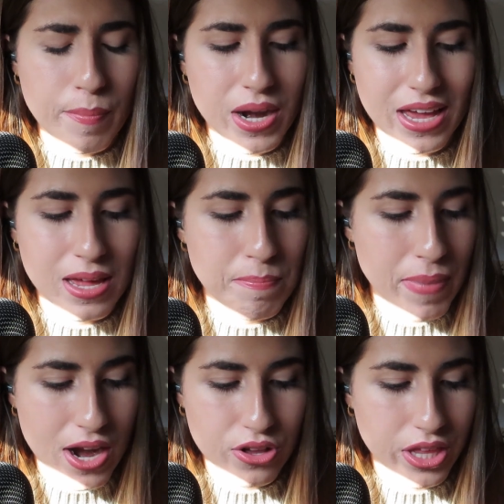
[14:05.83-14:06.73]
but I could
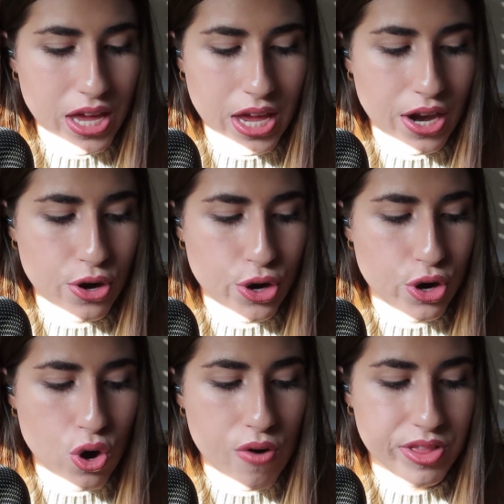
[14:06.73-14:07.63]
barely hear
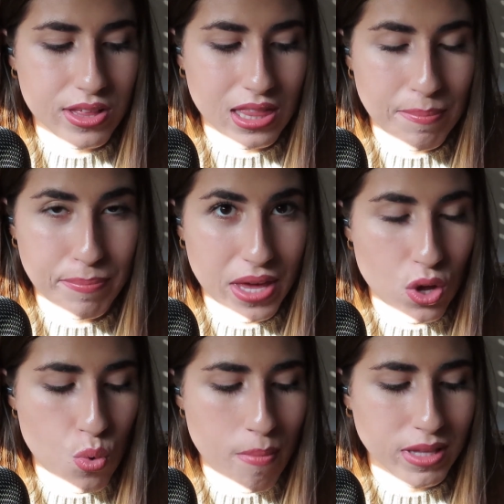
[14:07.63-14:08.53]
her over the
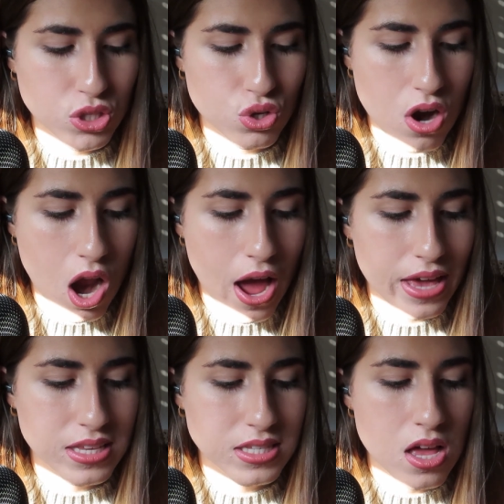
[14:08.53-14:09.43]
limping woman's
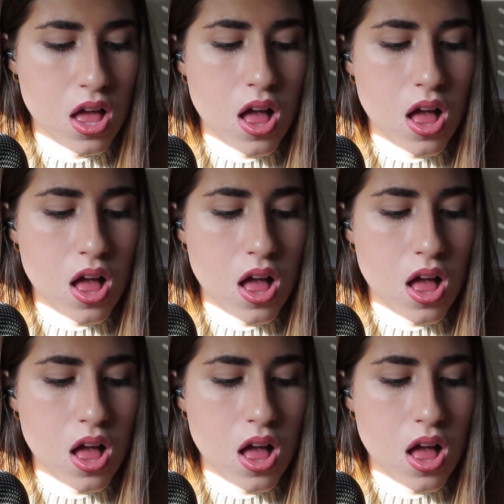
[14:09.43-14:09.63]
cries.